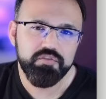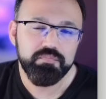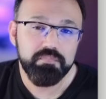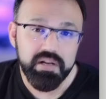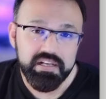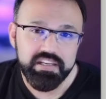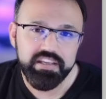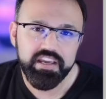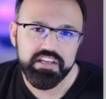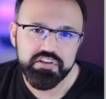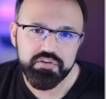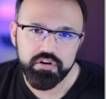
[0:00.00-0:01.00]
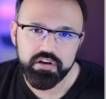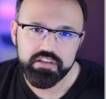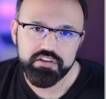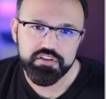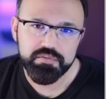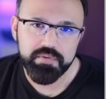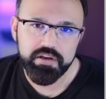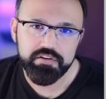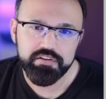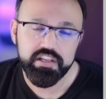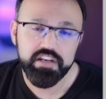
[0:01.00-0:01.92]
of multi-agent orchestration patterns.